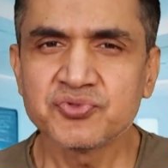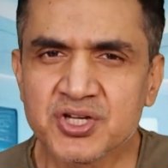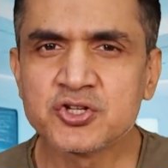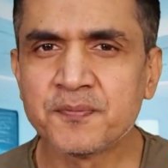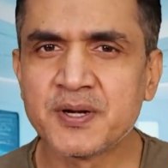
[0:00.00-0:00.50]

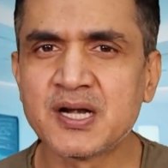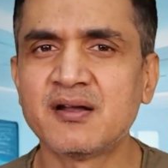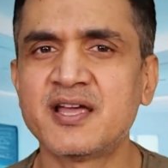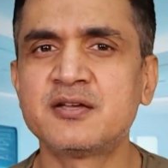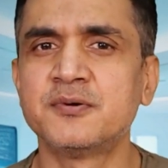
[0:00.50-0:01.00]
Think of it
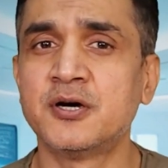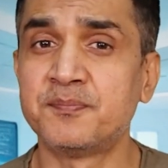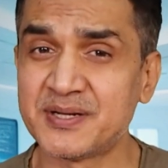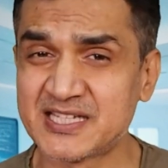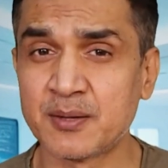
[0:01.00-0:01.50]
like
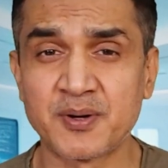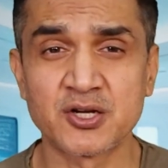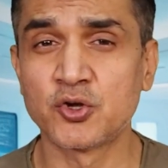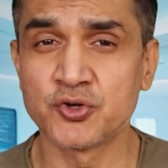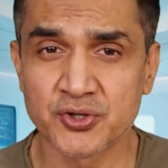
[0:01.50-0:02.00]
pressing a
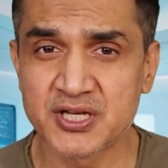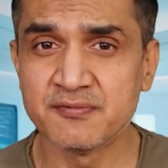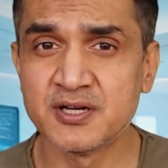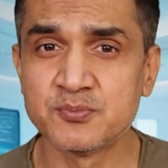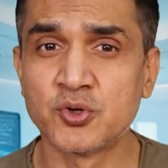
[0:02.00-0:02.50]
button on your
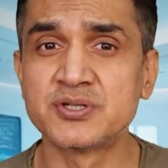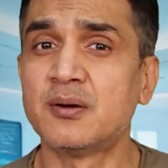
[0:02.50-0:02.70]
TV remote.